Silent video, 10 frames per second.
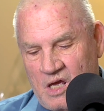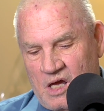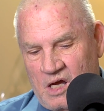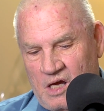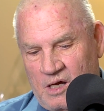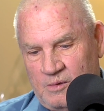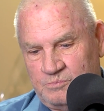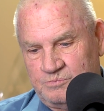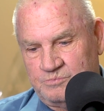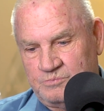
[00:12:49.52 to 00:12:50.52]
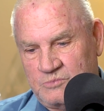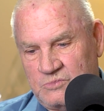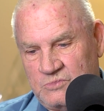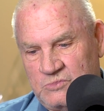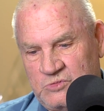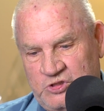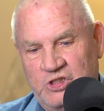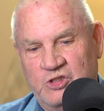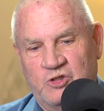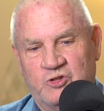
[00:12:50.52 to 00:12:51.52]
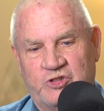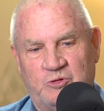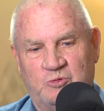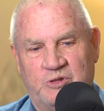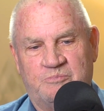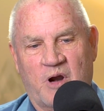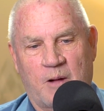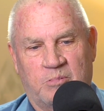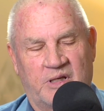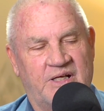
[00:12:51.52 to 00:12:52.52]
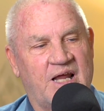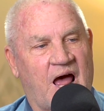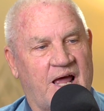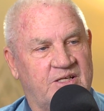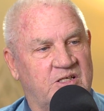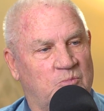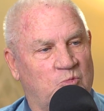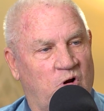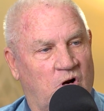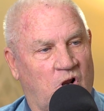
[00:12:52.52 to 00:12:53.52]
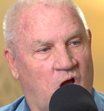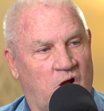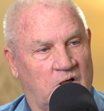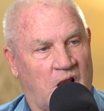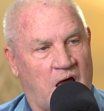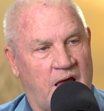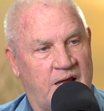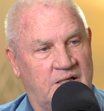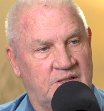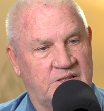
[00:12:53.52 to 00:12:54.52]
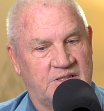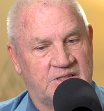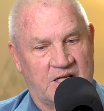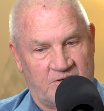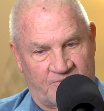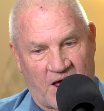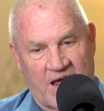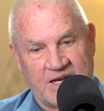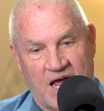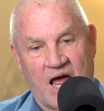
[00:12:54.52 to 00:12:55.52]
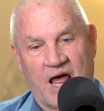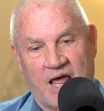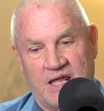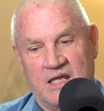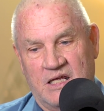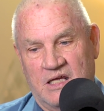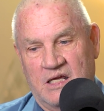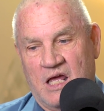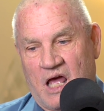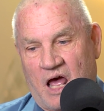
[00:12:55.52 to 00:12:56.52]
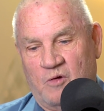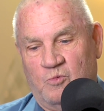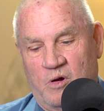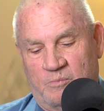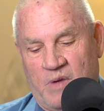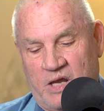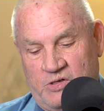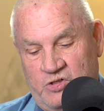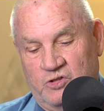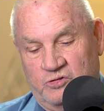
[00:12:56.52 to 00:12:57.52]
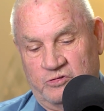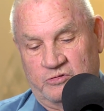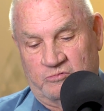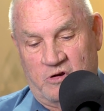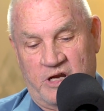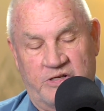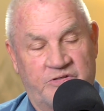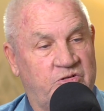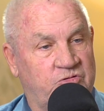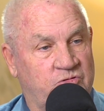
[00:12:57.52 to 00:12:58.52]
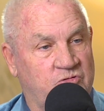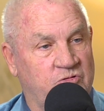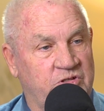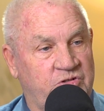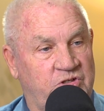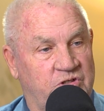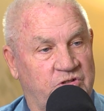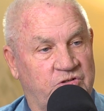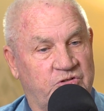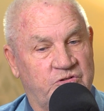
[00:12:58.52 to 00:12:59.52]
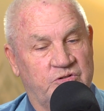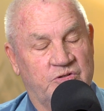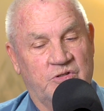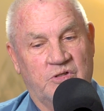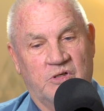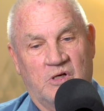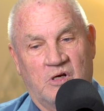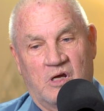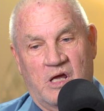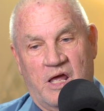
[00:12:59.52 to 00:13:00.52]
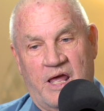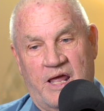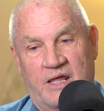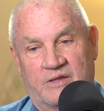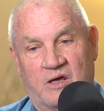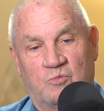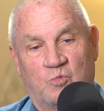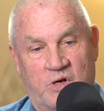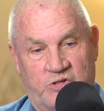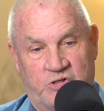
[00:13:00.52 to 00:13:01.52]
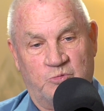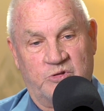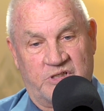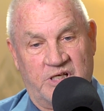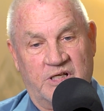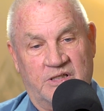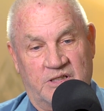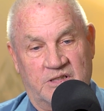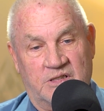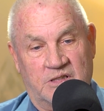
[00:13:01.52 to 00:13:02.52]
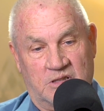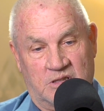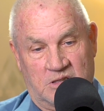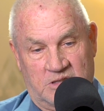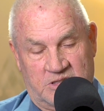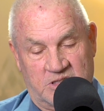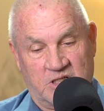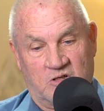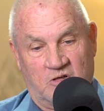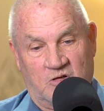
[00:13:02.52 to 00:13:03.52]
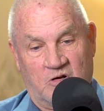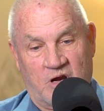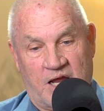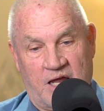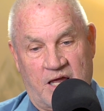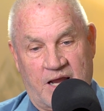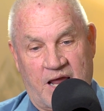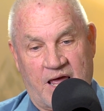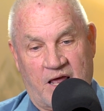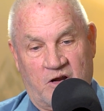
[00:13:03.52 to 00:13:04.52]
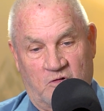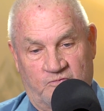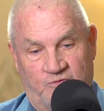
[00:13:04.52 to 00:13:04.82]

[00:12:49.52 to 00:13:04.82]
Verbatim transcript: um, she knew she would probably die somewhere along the line, and she said, If I die, I want my children raised as Christians. And then when she was getting sicker and had her